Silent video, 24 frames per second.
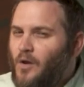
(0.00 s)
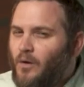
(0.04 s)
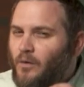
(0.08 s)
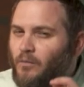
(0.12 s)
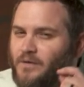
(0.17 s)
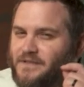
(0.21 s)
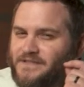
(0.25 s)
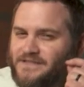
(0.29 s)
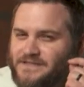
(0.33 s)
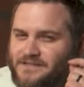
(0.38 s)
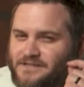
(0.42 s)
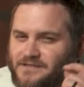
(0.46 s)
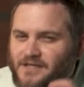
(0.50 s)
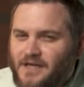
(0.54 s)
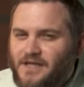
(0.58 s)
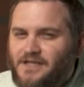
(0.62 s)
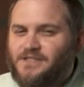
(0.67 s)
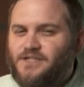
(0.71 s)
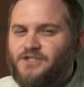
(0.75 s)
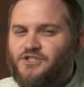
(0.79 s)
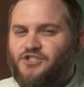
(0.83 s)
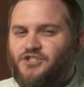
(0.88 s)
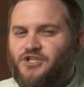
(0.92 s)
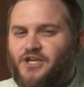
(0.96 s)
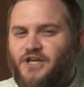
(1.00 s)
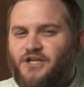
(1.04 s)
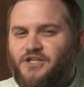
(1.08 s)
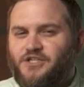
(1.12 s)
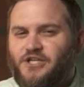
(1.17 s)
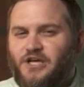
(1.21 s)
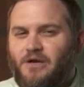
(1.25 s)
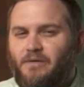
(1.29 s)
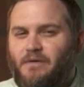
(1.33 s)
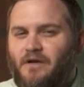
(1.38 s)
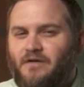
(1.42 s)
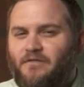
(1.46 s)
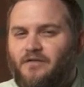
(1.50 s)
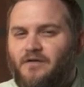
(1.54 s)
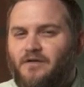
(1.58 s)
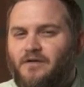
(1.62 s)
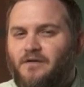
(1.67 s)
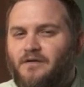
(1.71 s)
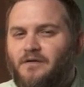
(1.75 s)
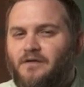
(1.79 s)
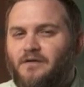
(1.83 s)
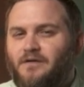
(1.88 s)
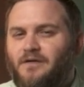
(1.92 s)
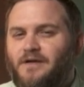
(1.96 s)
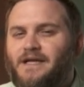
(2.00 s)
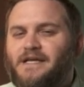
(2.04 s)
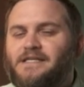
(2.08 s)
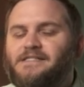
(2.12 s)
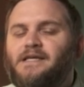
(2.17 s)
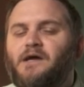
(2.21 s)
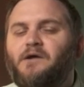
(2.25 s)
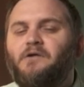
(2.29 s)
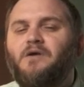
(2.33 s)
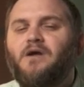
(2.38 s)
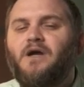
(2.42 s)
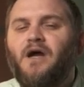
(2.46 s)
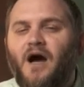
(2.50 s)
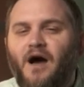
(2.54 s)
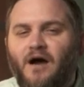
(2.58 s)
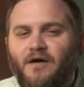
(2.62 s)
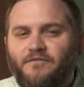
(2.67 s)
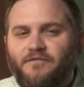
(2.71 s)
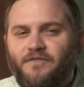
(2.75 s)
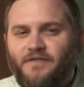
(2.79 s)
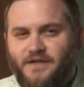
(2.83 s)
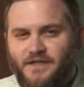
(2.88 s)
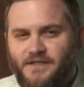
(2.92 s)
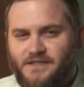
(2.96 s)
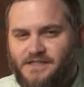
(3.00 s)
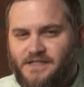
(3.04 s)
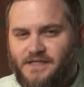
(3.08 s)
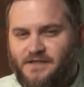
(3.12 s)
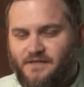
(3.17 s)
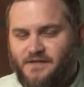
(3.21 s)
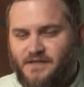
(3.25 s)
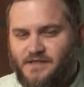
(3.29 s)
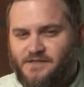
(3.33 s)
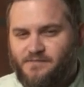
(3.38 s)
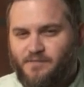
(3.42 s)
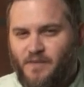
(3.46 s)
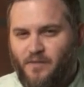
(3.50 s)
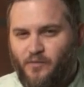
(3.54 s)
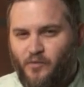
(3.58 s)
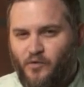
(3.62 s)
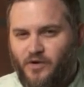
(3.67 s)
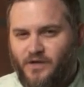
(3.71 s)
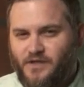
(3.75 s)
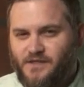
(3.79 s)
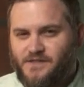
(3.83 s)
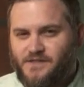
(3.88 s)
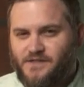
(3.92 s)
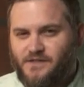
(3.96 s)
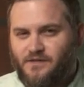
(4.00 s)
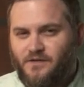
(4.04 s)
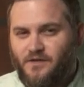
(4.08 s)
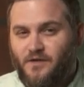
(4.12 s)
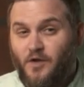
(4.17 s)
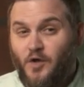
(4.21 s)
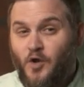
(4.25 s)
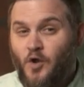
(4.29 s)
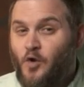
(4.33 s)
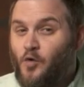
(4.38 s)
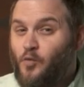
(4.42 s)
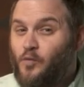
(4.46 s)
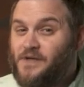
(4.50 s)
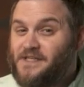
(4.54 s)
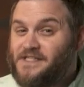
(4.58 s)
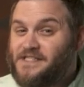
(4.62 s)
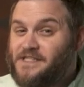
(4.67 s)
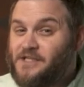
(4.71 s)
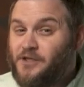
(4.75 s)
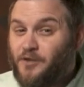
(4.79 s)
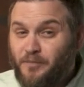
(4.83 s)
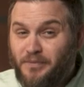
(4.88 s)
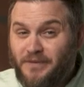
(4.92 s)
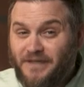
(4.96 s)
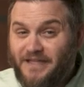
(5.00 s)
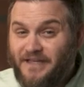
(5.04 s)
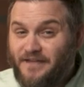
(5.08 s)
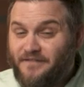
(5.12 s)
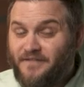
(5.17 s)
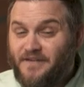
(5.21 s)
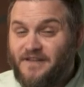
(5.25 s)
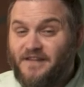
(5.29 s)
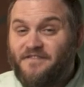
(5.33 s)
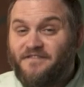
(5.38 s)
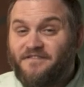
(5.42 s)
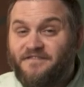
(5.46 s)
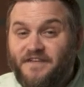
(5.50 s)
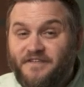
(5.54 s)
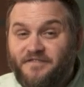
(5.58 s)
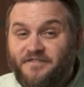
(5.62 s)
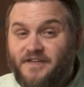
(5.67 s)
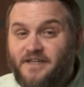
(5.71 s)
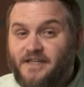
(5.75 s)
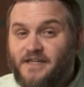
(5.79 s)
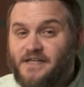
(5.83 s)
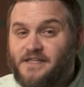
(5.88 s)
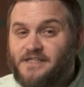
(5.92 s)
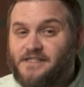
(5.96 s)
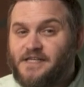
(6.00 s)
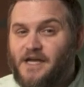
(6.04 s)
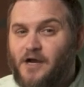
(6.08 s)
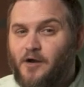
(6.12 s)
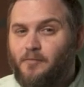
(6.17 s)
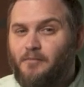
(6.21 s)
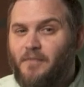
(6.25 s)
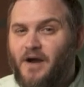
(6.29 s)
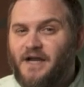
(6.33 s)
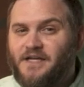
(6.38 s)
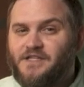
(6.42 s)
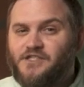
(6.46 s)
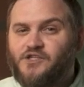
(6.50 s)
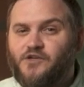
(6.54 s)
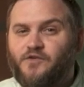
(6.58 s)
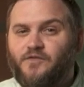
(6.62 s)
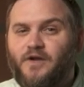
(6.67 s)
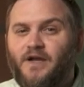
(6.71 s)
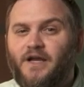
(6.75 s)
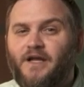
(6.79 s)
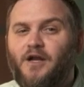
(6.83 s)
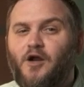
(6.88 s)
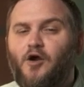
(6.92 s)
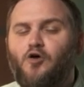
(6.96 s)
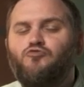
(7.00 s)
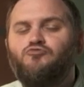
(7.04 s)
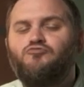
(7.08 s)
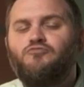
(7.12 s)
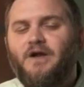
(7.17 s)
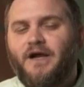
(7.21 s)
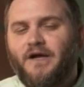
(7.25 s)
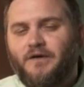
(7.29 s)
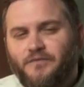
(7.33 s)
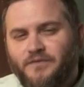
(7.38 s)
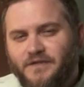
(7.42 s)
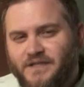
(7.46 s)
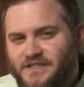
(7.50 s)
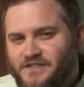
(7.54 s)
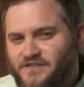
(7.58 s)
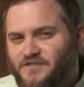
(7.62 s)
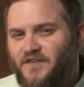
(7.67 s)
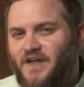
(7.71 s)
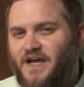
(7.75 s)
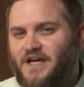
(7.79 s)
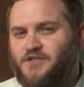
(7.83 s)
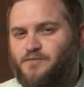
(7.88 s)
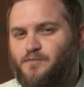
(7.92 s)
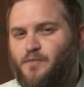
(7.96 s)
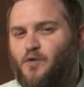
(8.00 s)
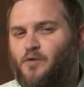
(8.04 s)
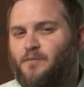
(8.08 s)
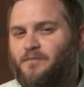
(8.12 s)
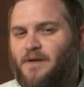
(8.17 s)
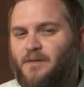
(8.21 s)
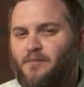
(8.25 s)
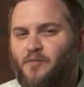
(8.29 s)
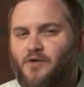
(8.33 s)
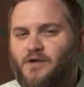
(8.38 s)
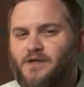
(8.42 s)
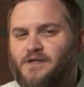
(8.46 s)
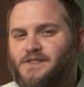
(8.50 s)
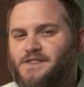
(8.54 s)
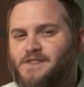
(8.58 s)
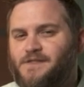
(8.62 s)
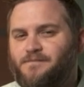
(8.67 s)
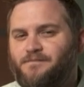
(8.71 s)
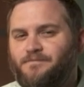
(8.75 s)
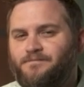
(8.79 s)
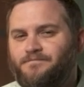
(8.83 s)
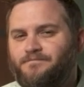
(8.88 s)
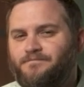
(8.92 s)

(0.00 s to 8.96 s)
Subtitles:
What doesn't change, however, is our confidence in these memories. We still believe in the vividness our minds create around these flashbulb memories.